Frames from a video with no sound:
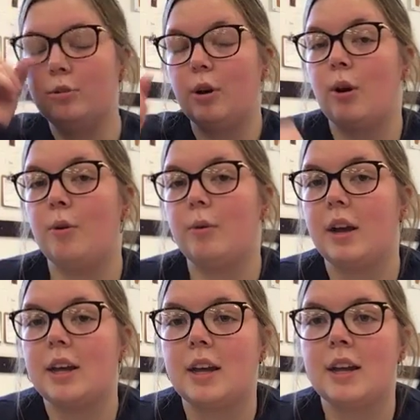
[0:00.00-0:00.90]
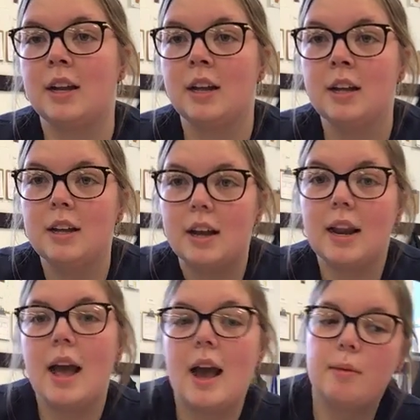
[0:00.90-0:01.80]
to go and get
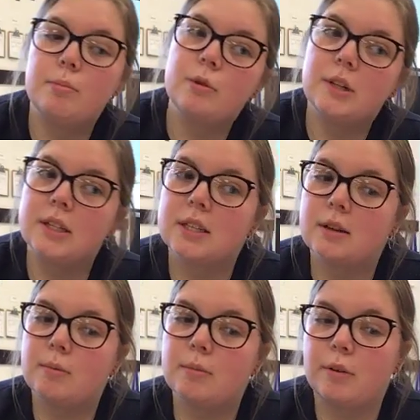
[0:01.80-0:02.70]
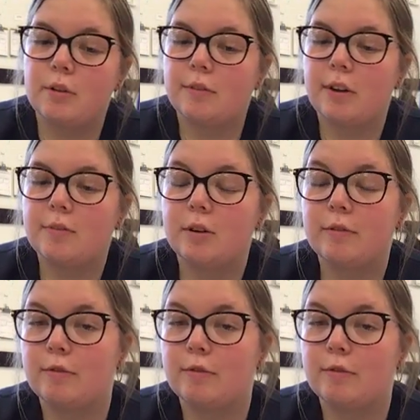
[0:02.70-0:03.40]
an apple and some of your favorite